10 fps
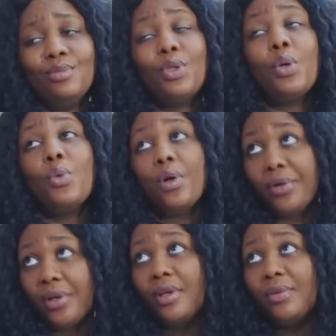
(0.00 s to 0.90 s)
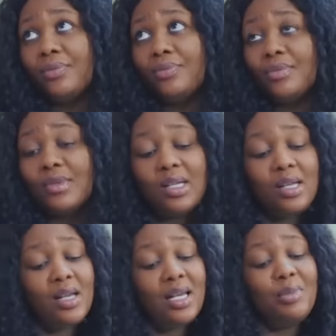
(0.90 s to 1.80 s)
Don't worry.
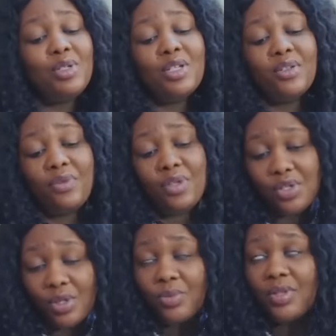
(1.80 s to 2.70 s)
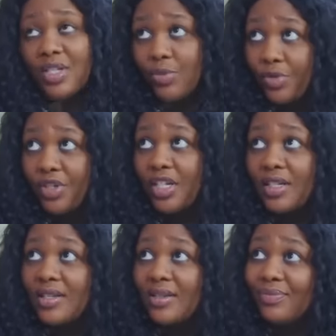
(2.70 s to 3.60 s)
Let me just finish up with this
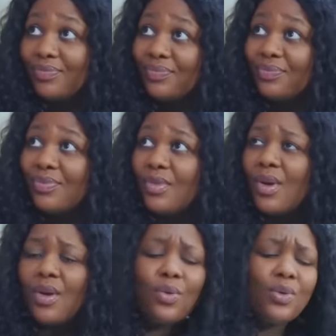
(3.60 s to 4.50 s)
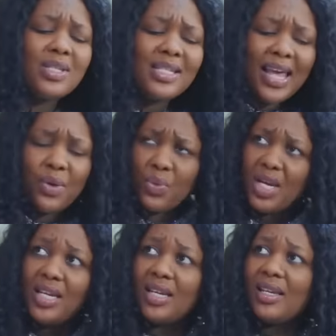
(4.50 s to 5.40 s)
project. Hmm? Once I
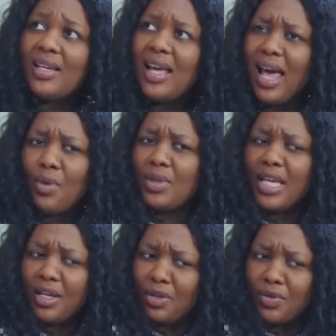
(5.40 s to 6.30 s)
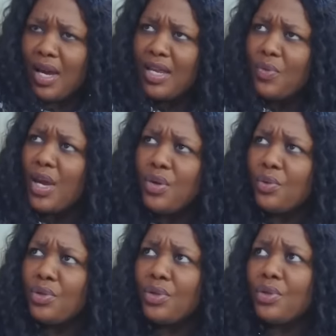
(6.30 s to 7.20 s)
win, I will take you to anywhere you
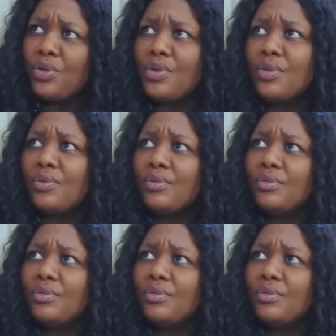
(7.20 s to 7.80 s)
want to go to.